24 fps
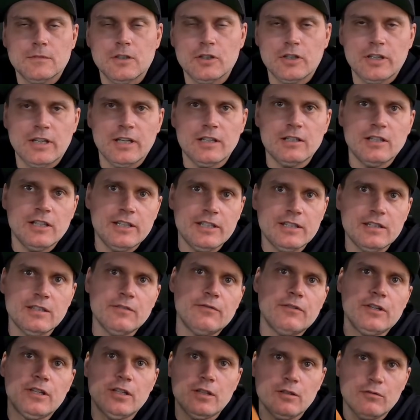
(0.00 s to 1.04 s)
Okay, Clayton,
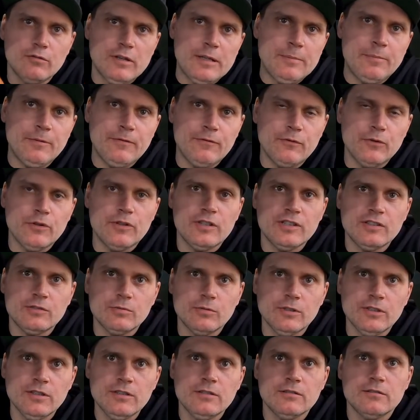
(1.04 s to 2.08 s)
the video right before this
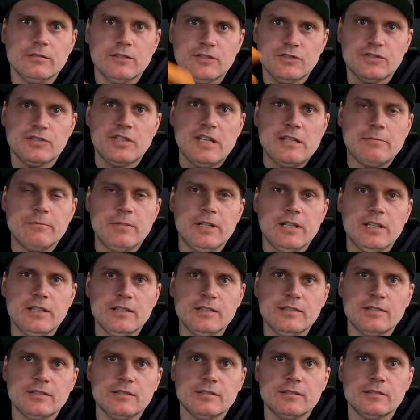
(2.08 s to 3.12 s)
one, there's 10
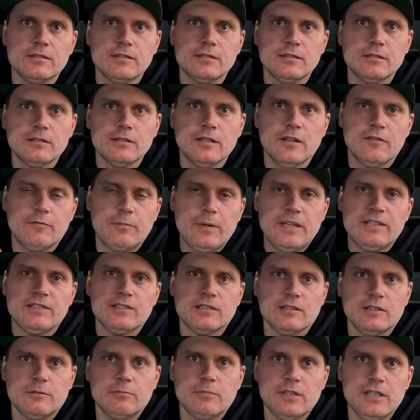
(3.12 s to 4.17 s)
minutes of
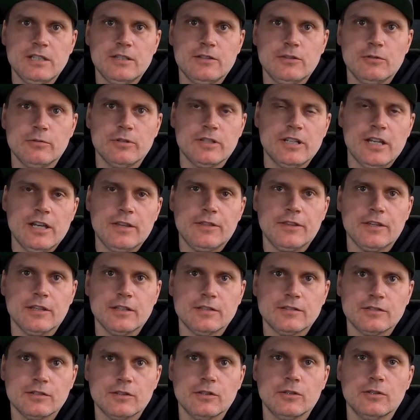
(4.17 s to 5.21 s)
basically me doing nothing,
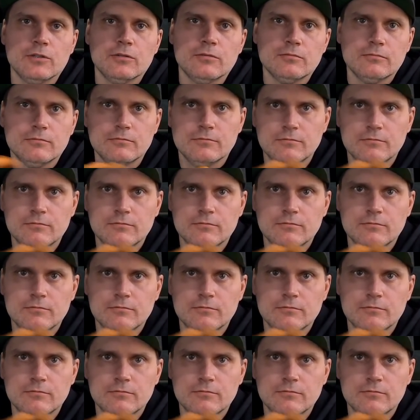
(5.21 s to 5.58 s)
so